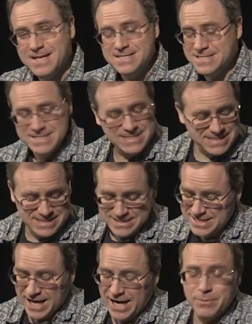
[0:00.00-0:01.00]
just,
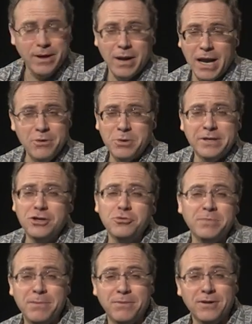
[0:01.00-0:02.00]
I don't know what we're gonna do,
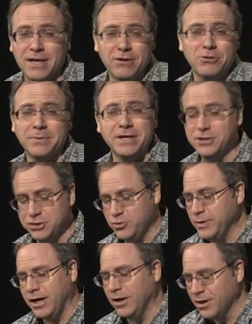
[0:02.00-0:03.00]
people. I don't know what we're gonna do.
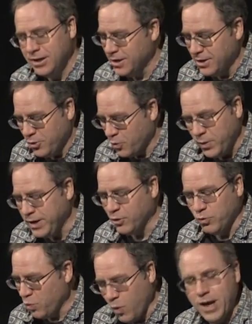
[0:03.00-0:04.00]
We are
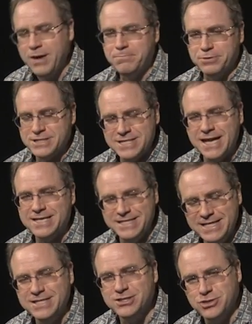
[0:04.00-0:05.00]
1%
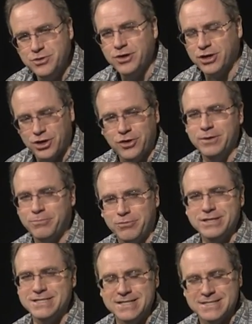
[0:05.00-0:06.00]
into the current
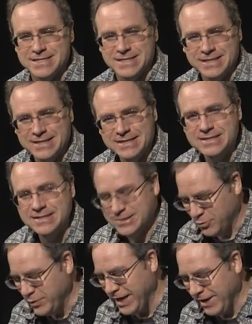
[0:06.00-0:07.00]
presidency.
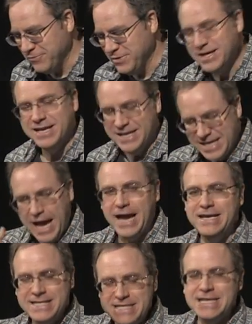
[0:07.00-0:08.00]
We have
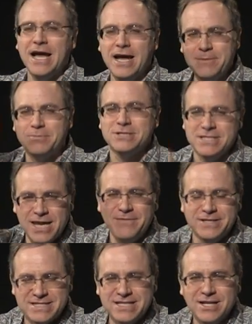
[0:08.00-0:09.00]
99% of
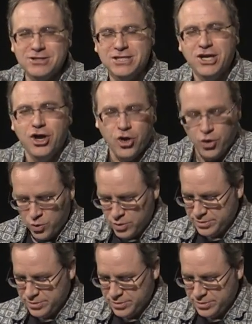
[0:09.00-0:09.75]
it still to go.